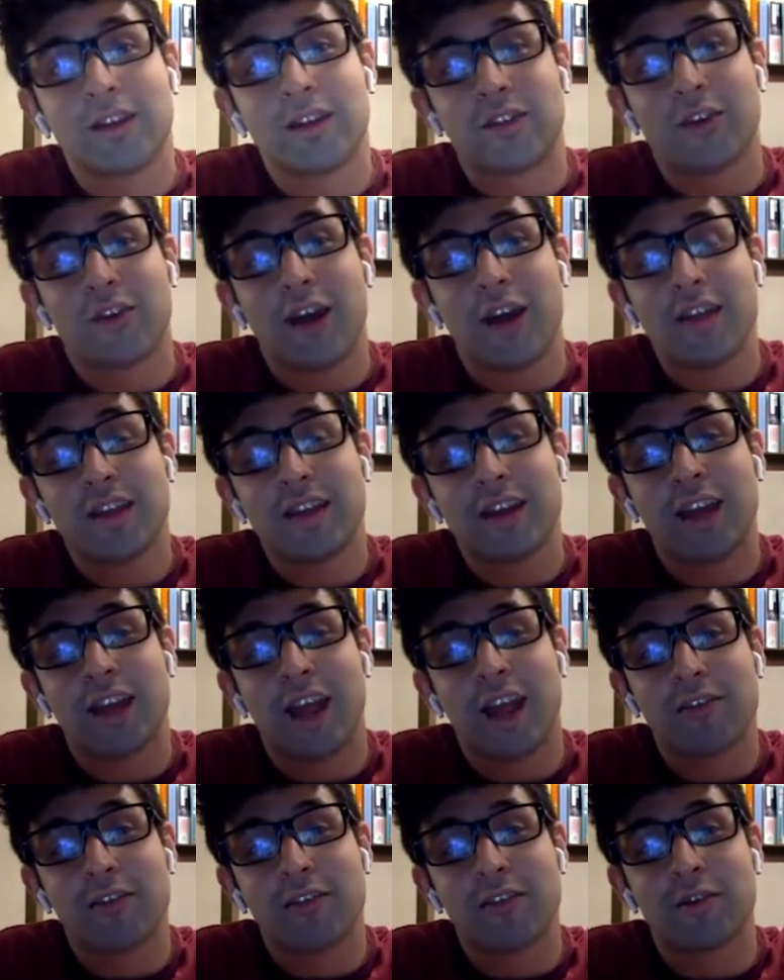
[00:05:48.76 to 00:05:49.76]
So I think
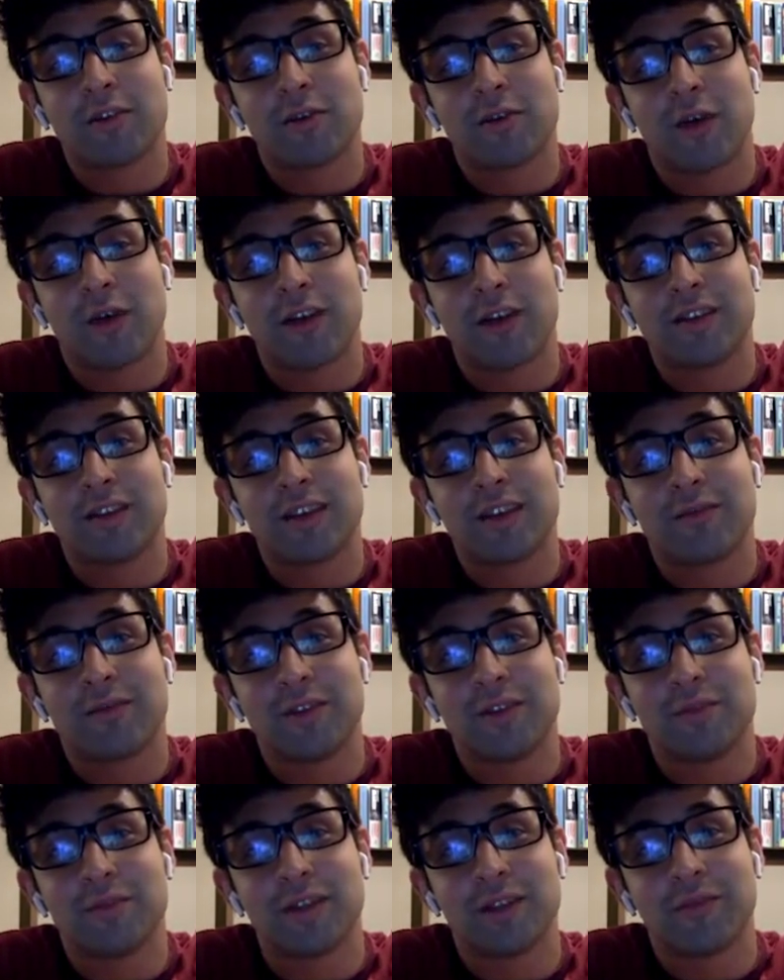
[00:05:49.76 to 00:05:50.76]
Harry Maguire is the
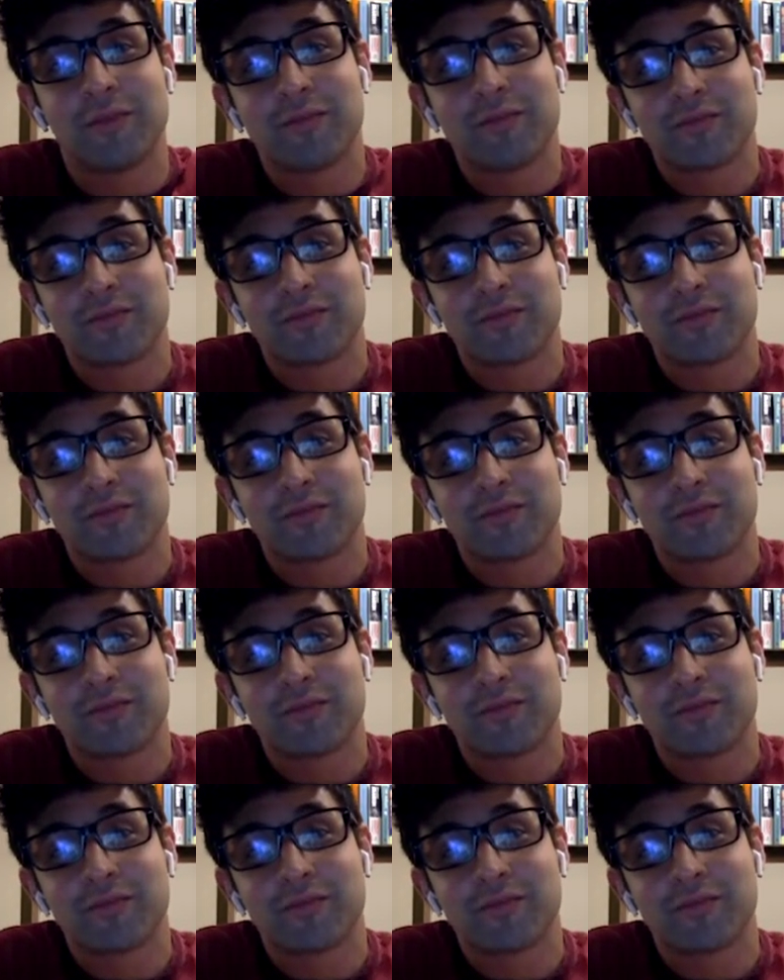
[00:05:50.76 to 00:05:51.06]
MVP.